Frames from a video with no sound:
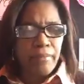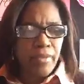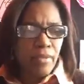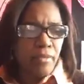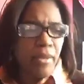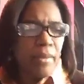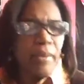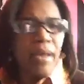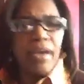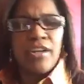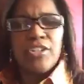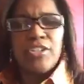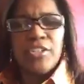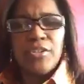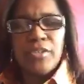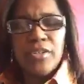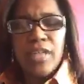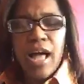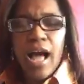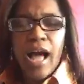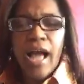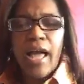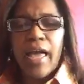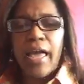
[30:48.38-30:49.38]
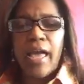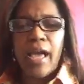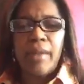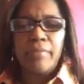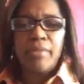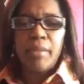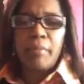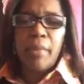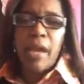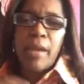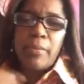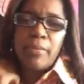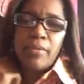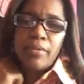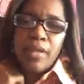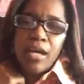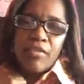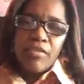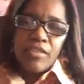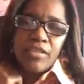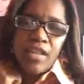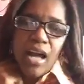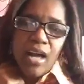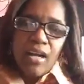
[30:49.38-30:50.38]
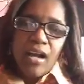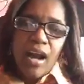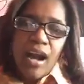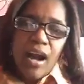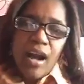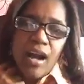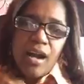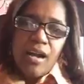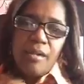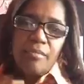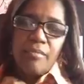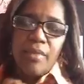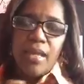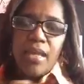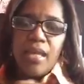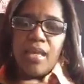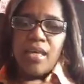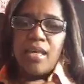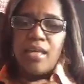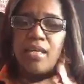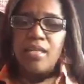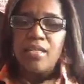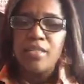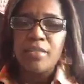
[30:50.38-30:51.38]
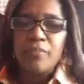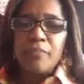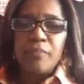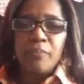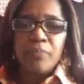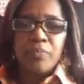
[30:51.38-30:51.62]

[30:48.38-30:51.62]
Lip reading: Maybe I can do it. IamThePaperLover.com is